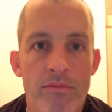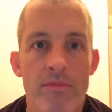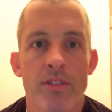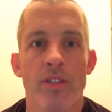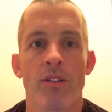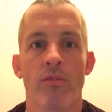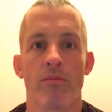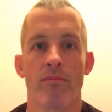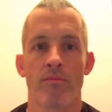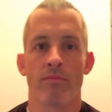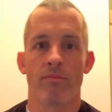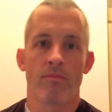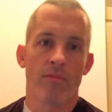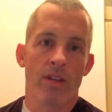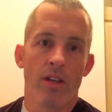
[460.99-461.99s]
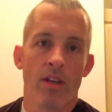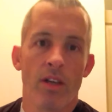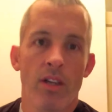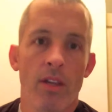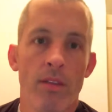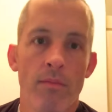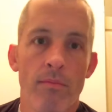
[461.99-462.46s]
So
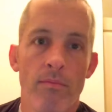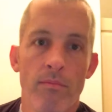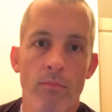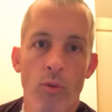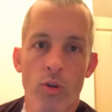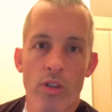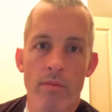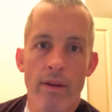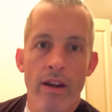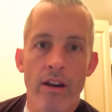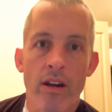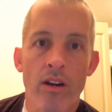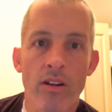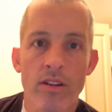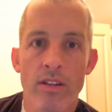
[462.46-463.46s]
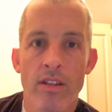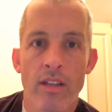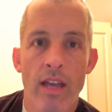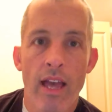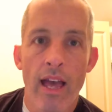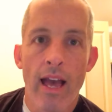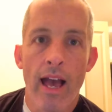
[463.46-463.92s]
more the merrier.
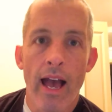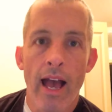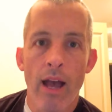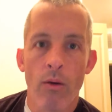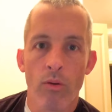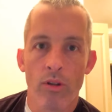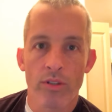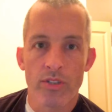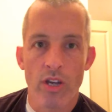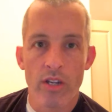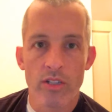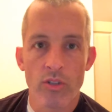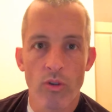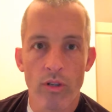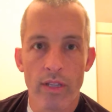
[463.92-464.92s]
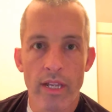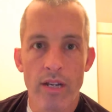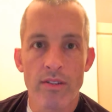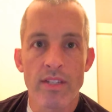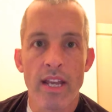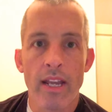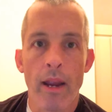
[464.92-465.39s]
I will talk to you all
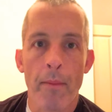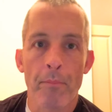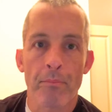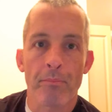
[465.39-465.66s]
later. Take care.